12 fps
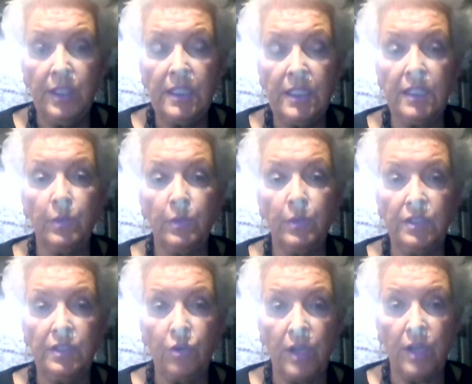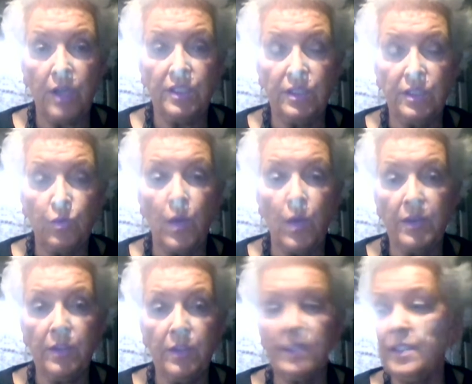deal with these crises, whether
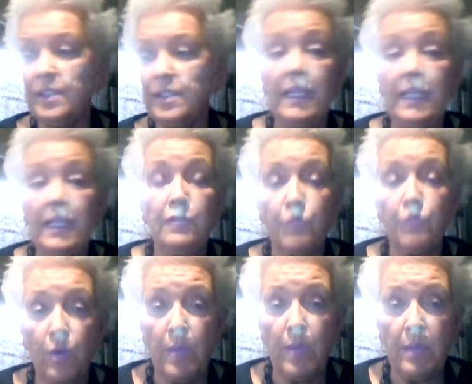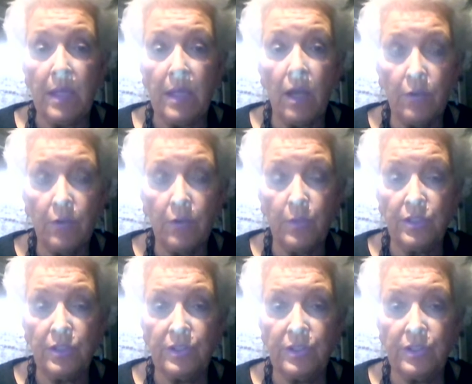it's the need for maybe other
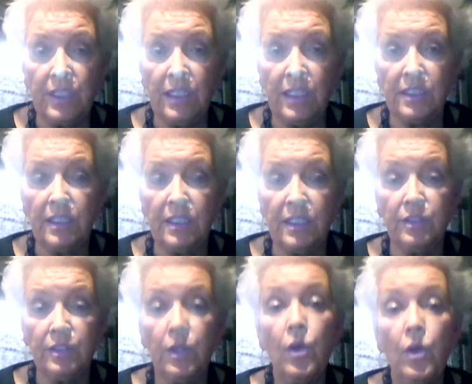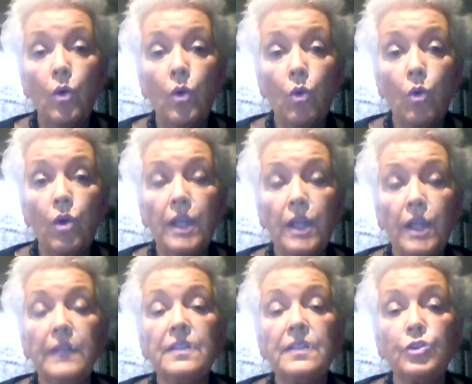regional CDCs, or again,
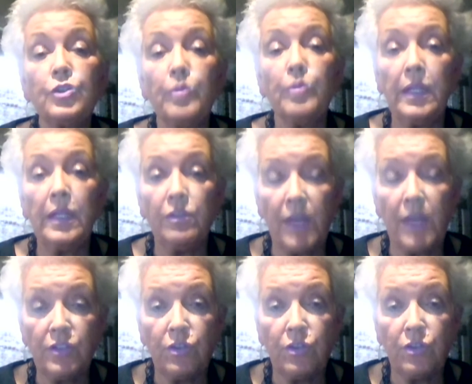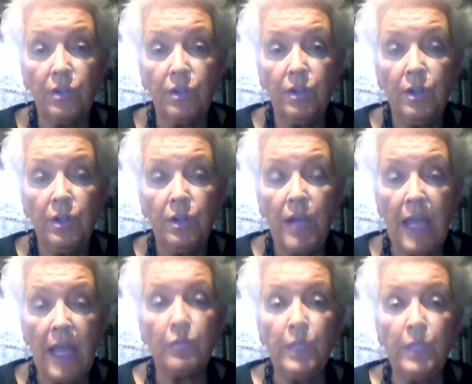this issue of manufacture. How do
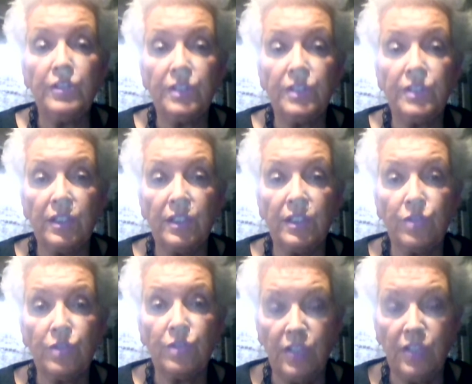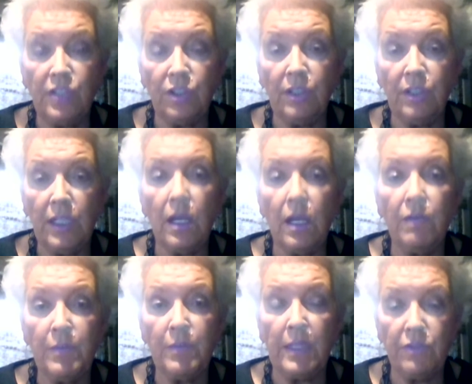regions think strategically of the
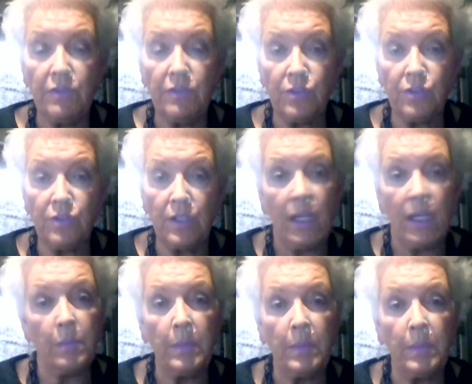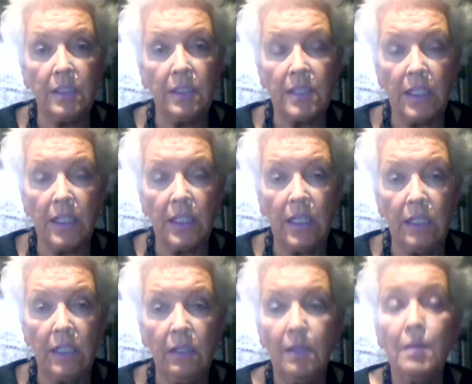manufacturing capabilities they need
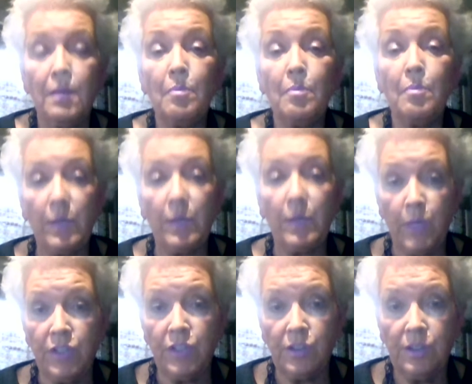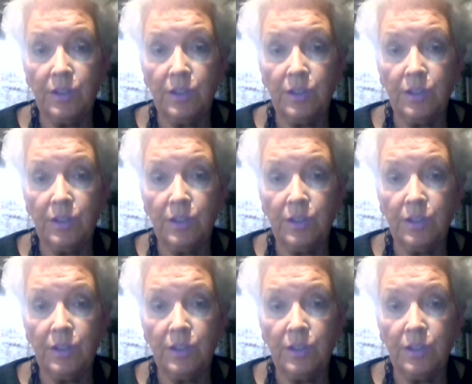by region?